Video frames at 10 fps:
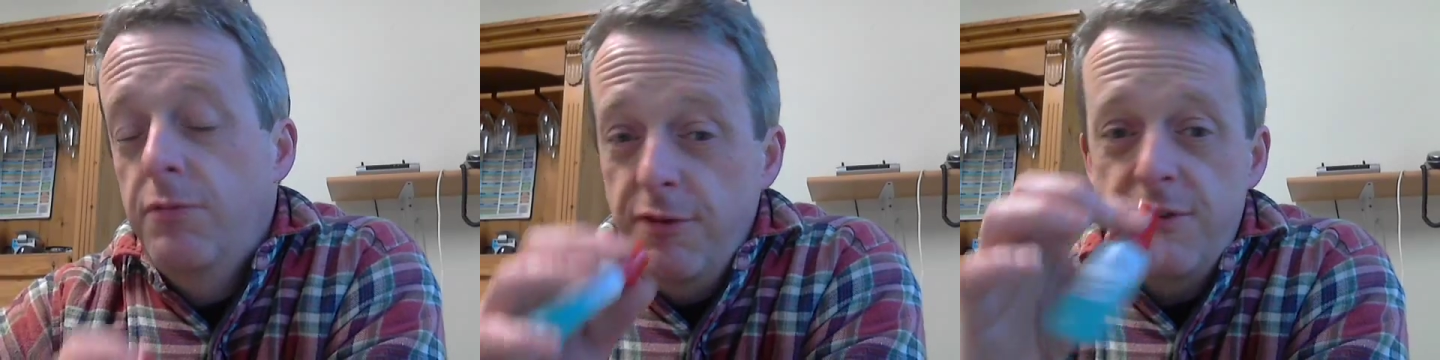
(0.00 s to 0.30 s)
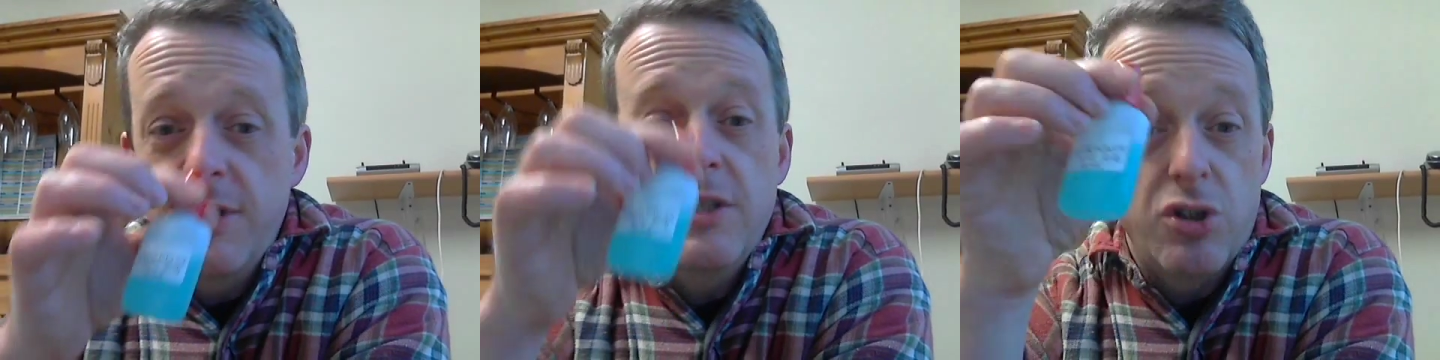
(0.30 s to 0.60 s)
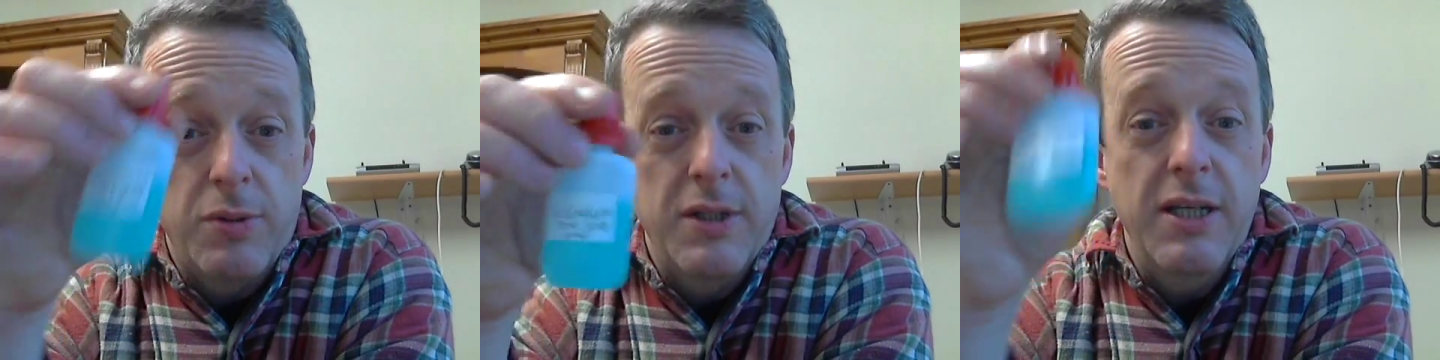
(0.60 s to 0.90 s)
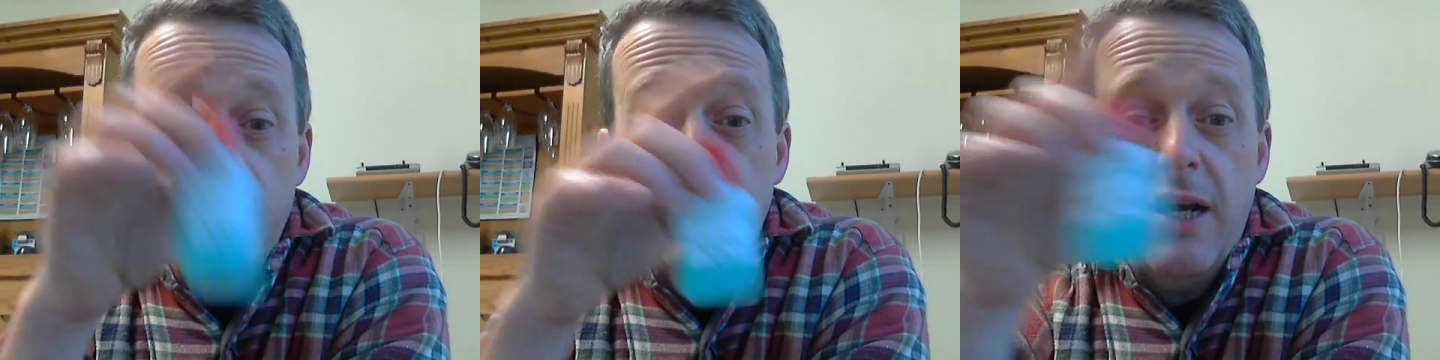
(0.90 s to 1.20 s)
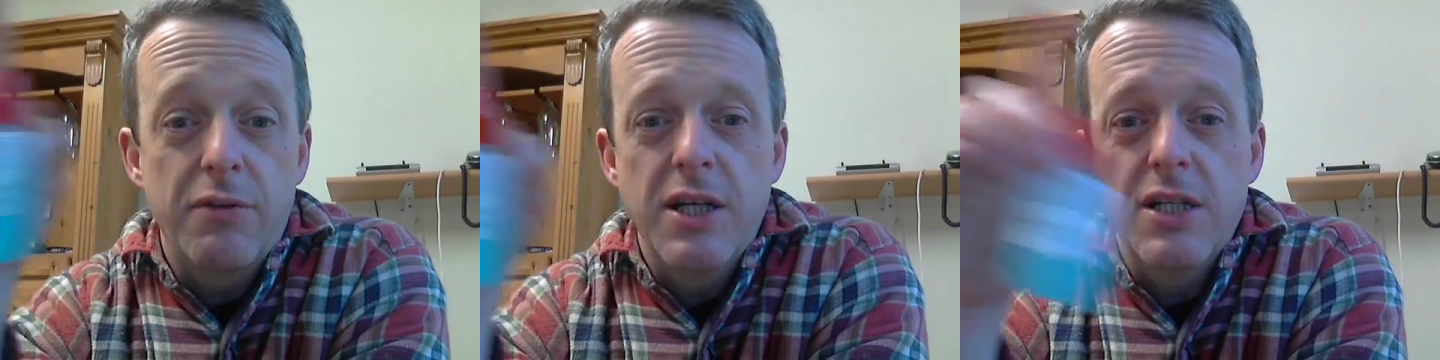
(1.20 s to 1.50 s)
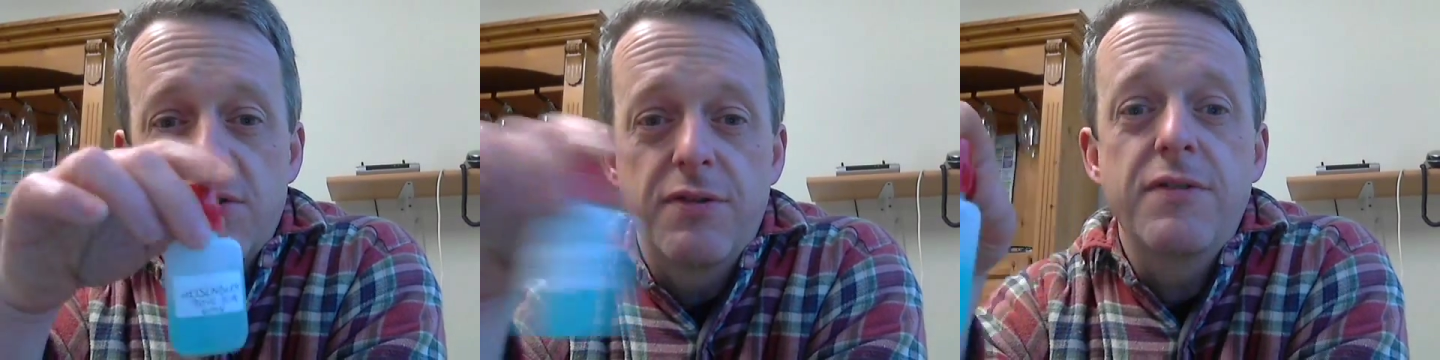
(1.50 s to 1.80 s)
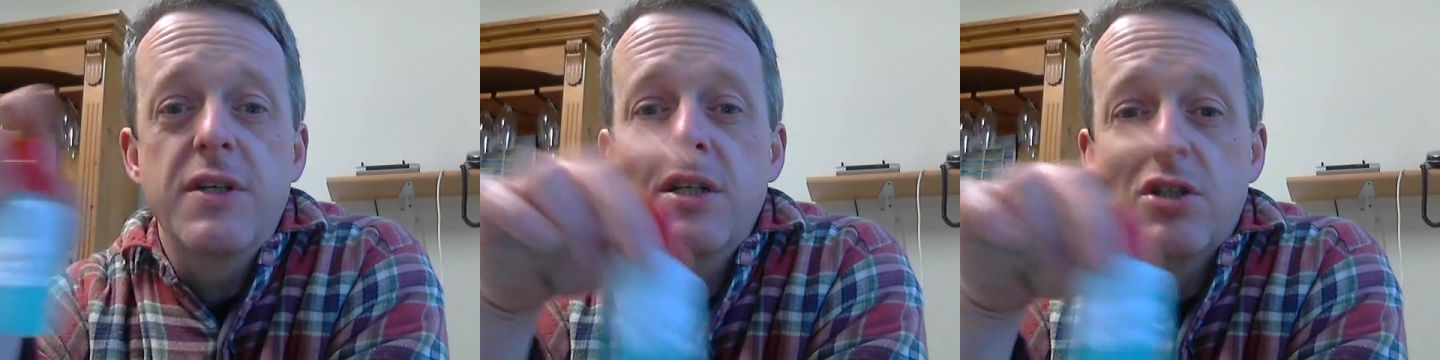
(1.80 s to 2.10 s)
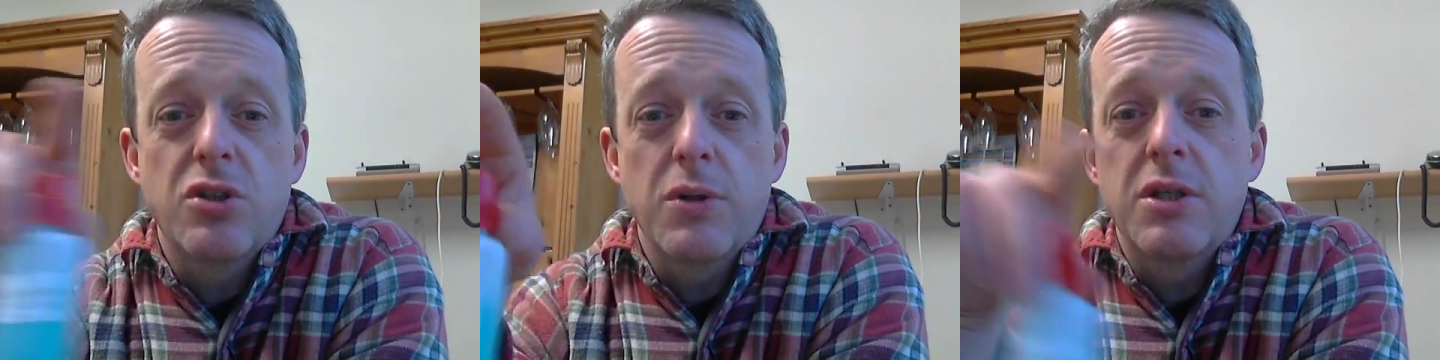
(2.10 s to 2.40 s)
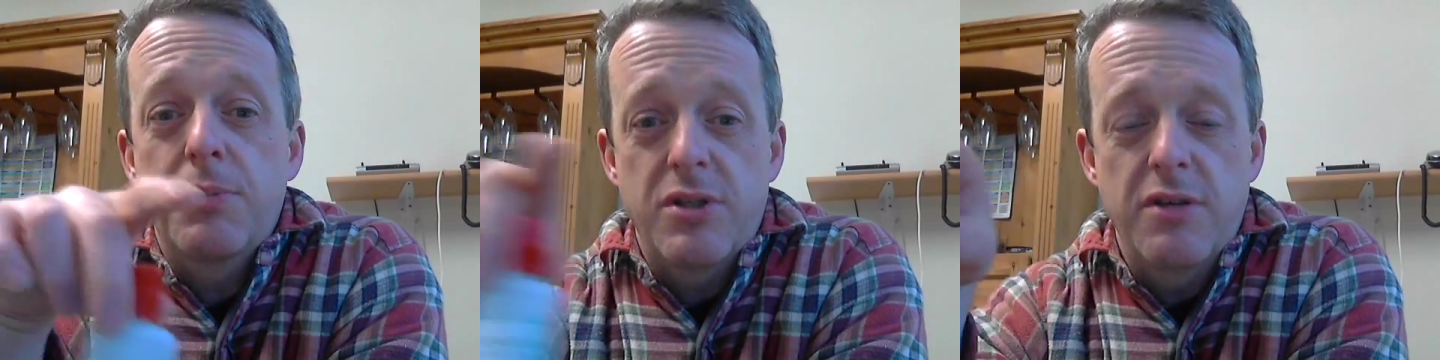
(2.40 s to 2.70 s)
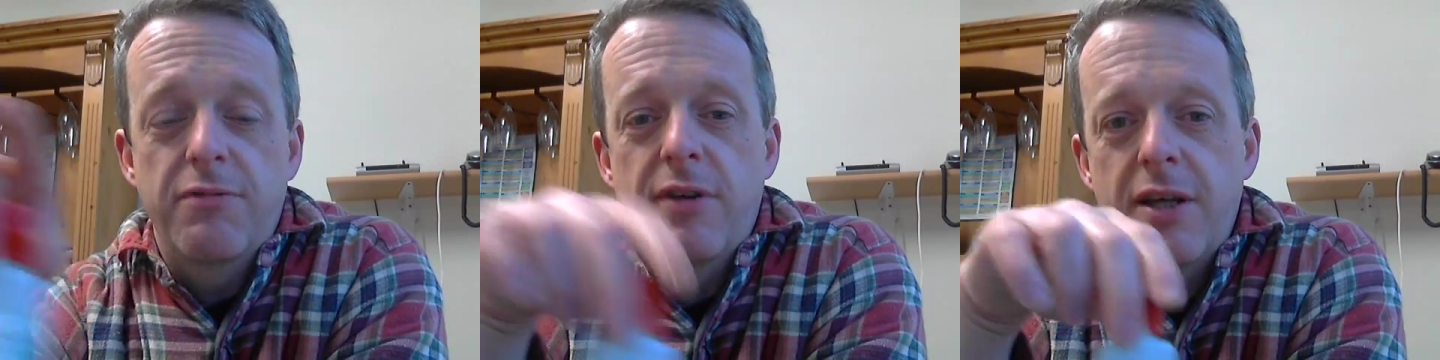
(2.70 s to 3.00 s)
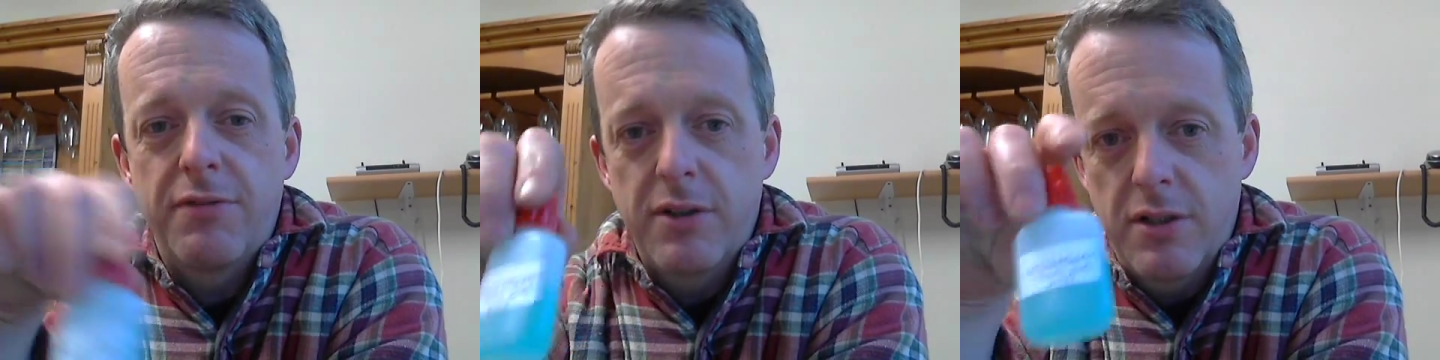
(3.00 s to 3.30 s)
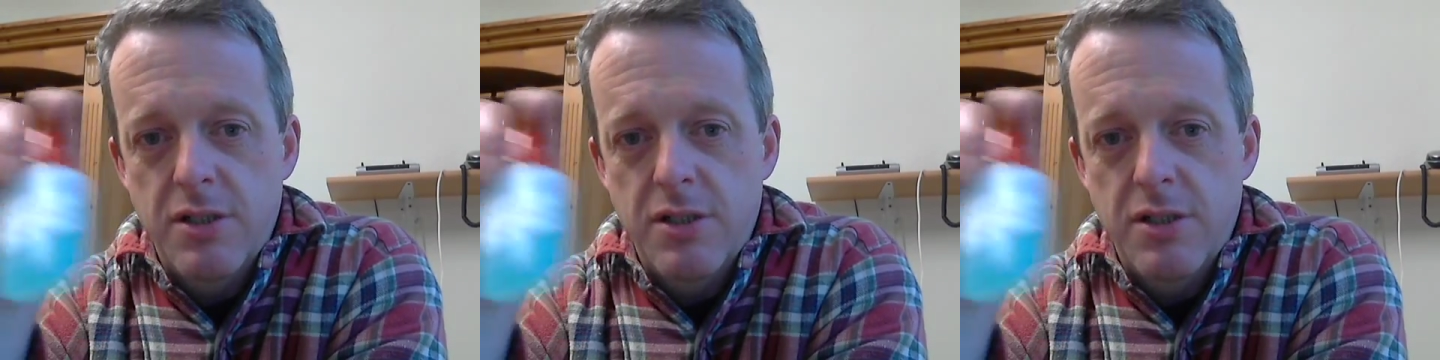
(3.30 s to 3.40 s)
15 to 20, in that range, 15 to 20% flavoring